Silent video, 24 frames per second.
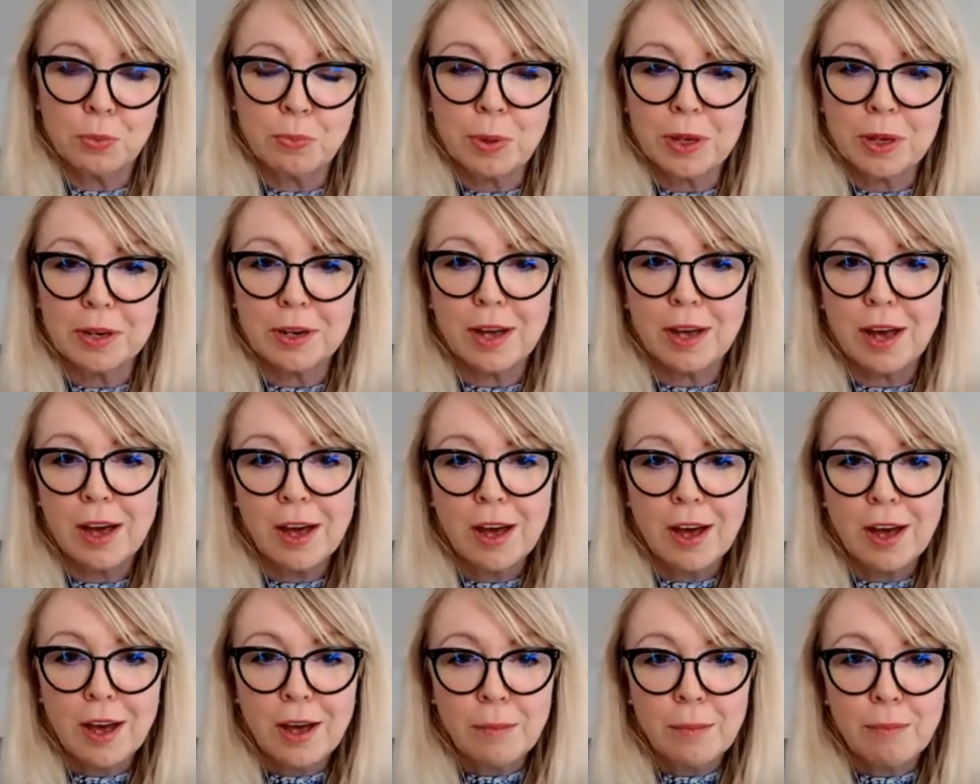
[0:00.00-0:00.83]
But
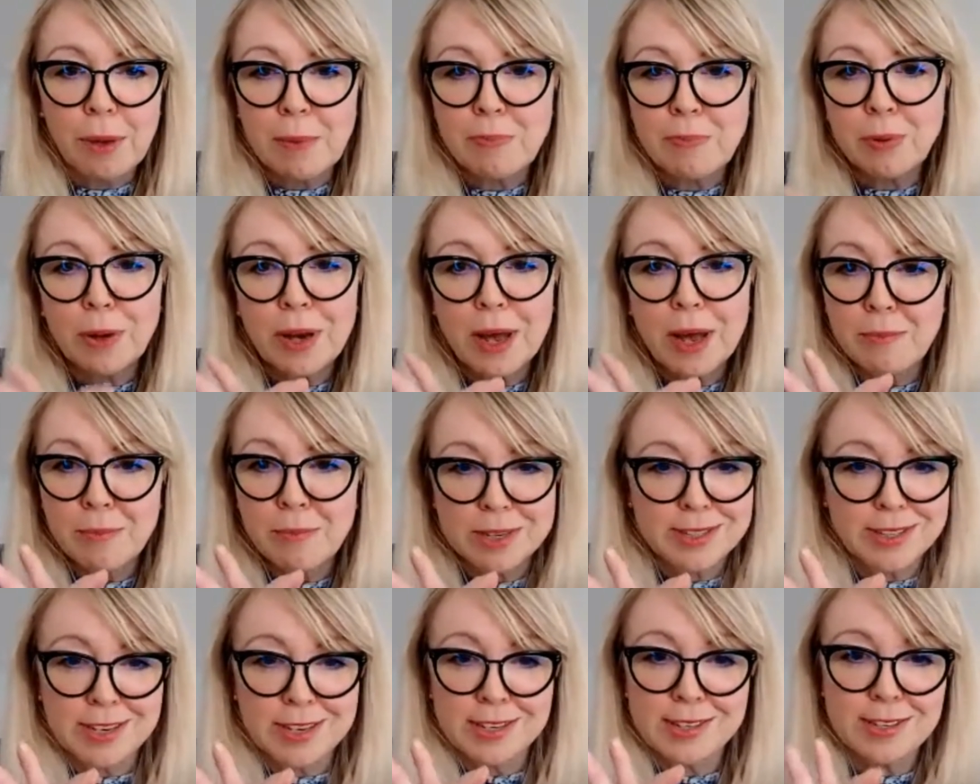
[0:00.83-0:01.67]
people like my
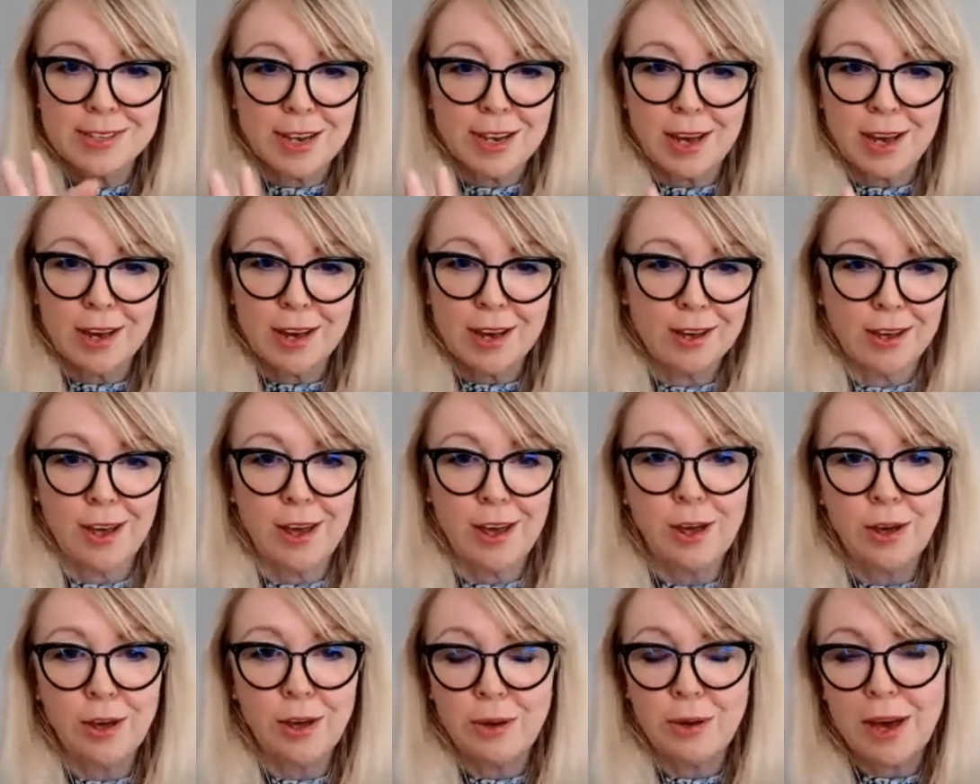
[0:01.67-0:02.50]
sister,
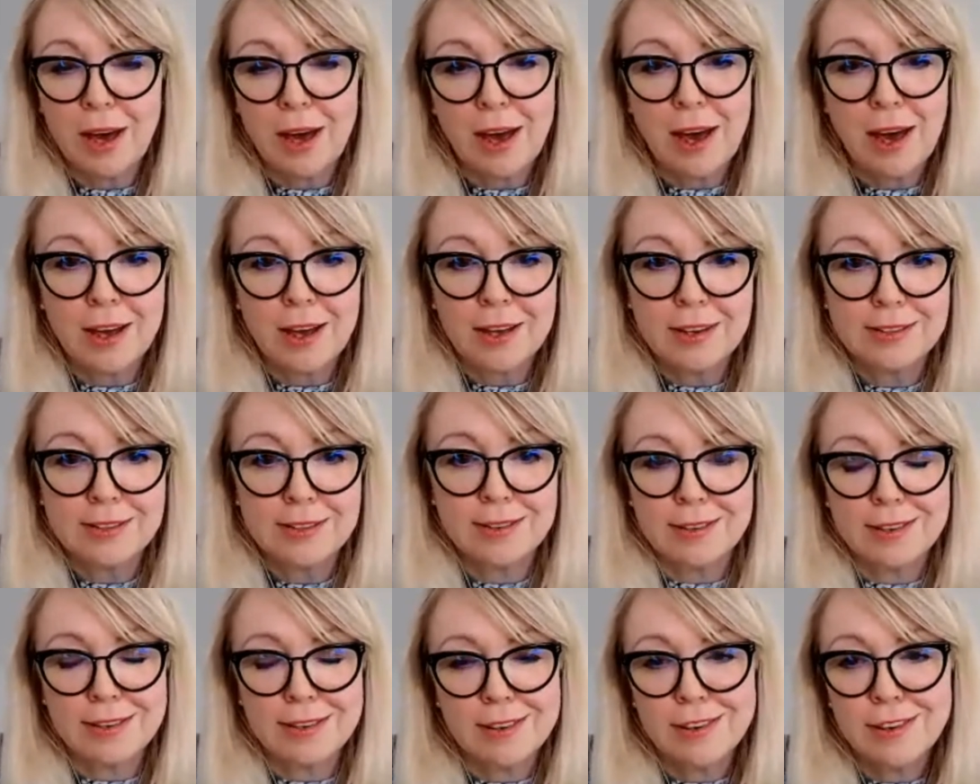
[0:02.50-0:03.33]
who has
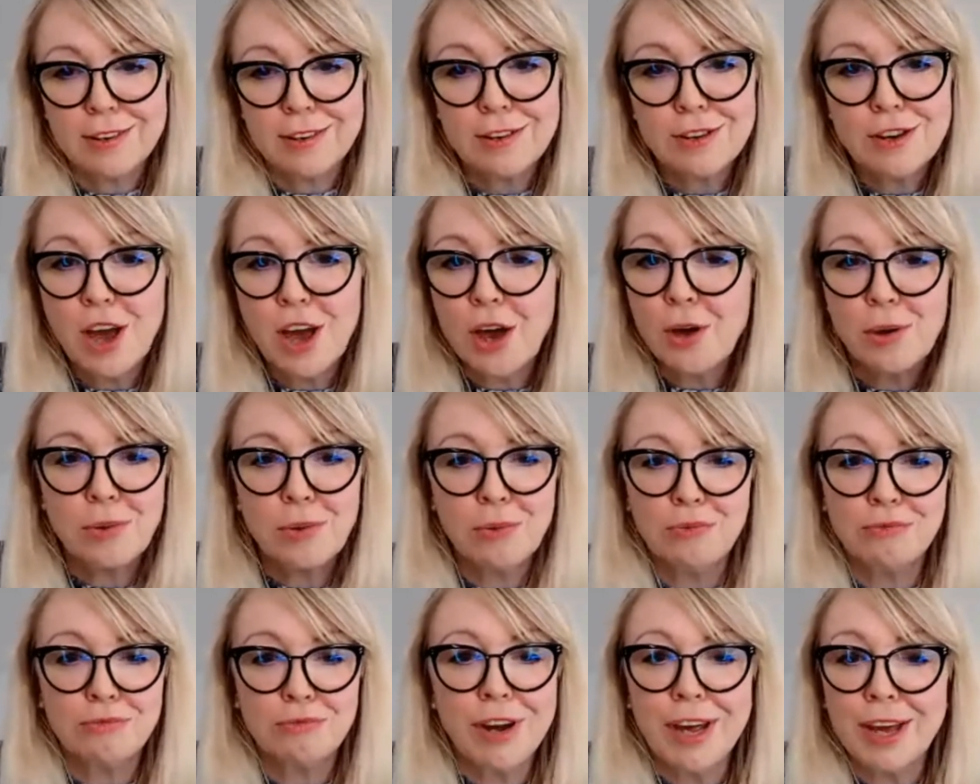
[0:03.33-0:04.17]

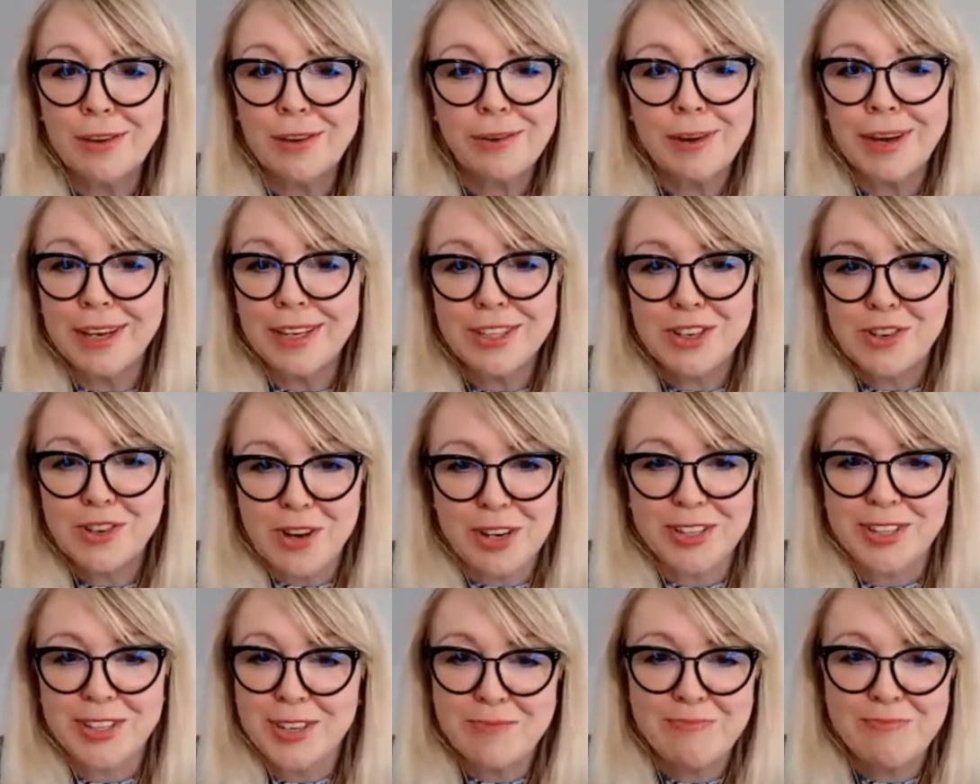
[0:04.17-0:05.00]
no real
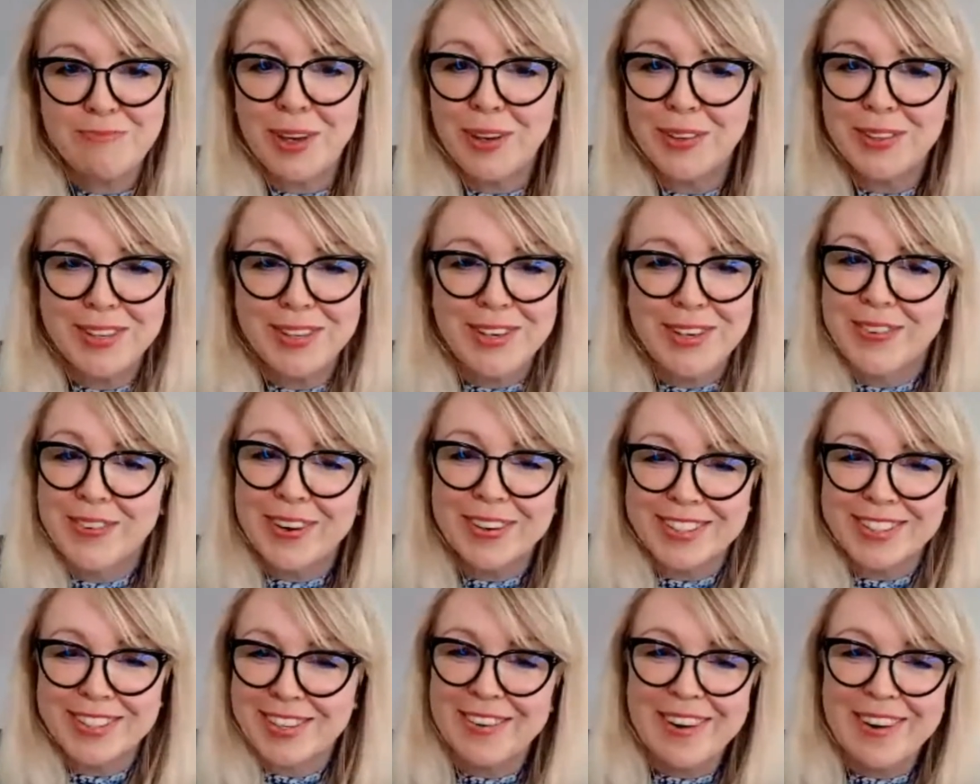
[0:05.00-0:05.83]
interest in beauty
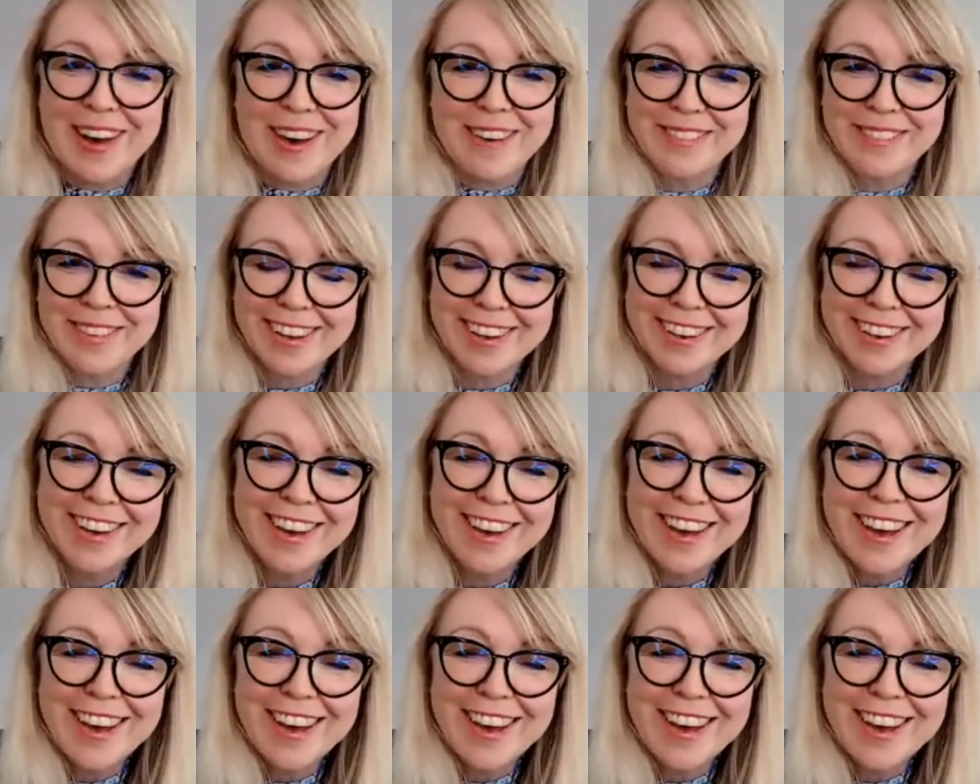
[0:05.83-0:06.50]
whatsoever,